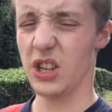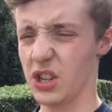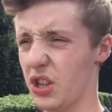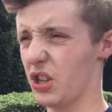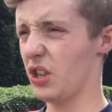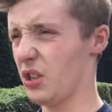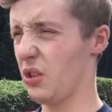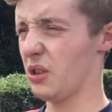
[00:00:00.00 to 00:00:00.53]

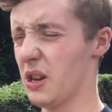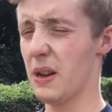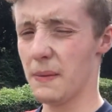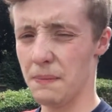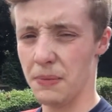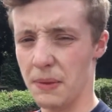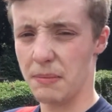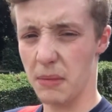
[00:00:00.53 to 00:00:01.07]
to
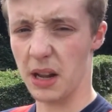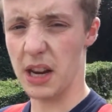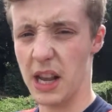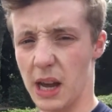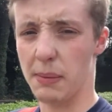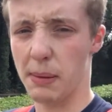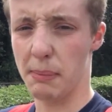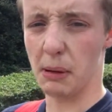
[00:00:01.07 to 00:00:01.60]

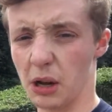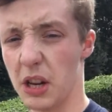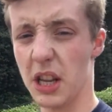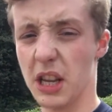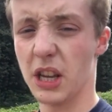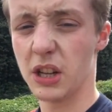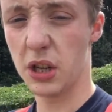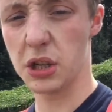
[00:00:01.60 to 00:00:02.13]
Monday upper
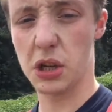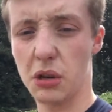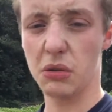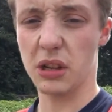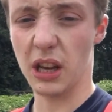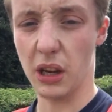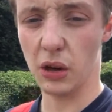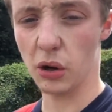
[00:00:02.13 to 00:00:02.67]
body,
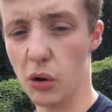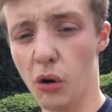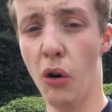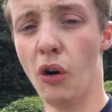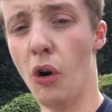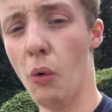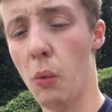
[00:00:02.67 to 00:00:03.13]
Tuesday core,